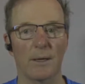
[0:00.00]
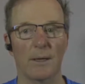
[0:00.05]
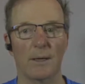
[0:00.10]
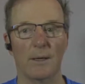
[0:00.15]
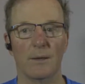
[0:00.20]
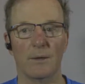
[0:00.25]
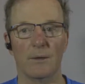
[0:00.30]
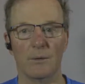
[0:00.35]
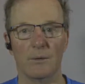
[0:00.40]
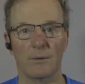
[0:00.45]

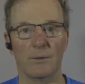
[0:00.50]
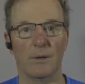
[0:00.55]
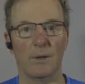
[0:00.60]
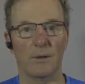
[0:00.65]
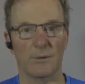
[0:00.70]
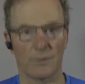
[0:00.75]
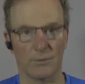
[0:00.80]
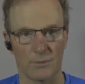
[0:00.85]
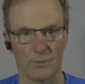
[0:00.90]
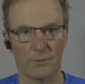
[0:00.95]
who
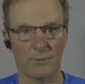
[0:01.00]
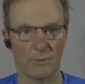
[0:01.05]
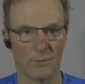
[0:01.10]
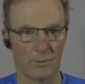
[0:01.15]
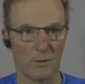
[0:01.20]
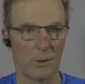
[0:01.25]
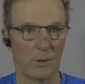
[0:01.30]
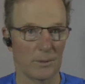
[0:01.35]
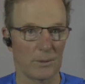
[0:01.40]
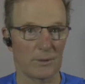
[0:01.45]
also the
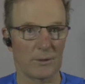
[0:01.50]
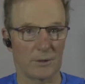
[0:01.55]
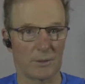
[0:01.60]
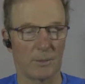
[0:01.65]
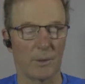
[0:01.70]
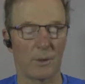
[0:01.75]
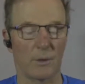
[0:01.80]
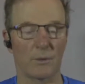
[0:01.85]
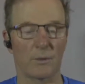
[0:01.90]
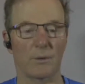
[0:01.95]
Romans
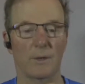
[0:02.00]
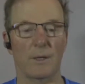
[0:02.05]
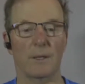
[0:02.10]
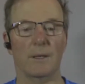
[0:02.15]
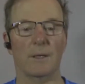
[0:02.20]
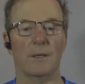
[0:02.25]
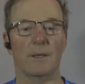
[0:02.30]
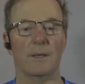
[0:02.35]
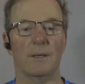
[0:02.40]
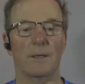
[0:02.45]
spoke
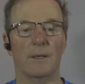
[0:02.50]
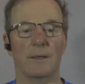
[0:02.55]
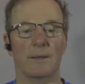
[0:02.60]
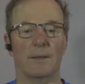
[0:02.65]
Greek at